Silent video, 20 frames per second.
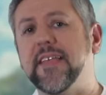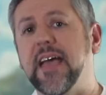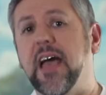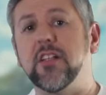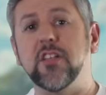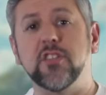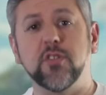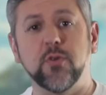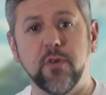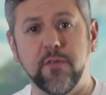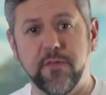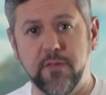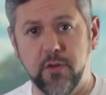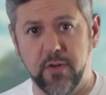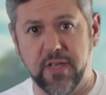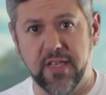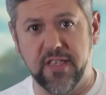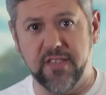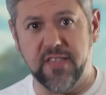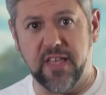down into a few
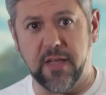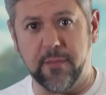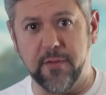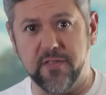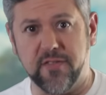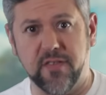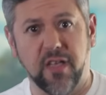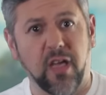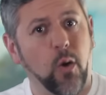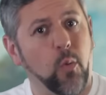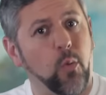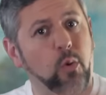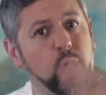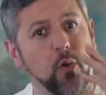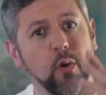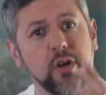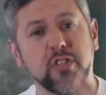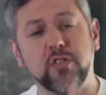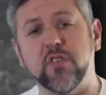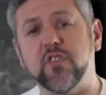key segments. We're
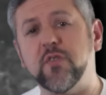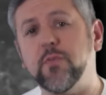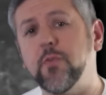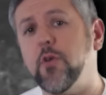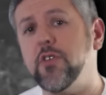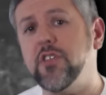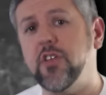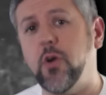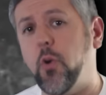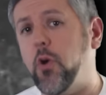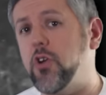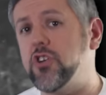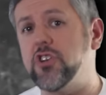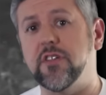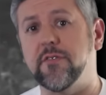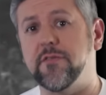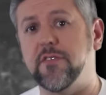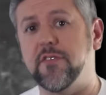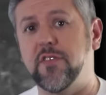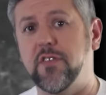going to explore the
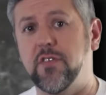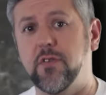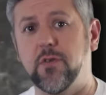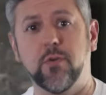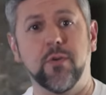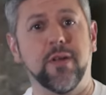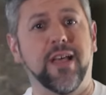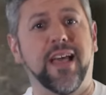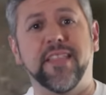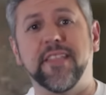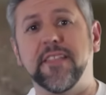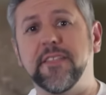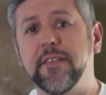origin of the two, the